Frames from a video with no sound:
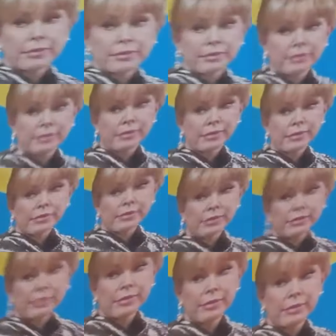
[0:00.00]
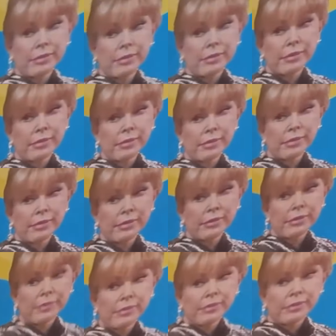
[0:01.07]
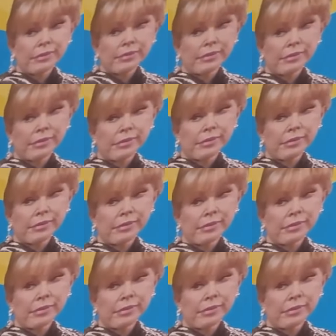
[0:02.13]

(no one is talking)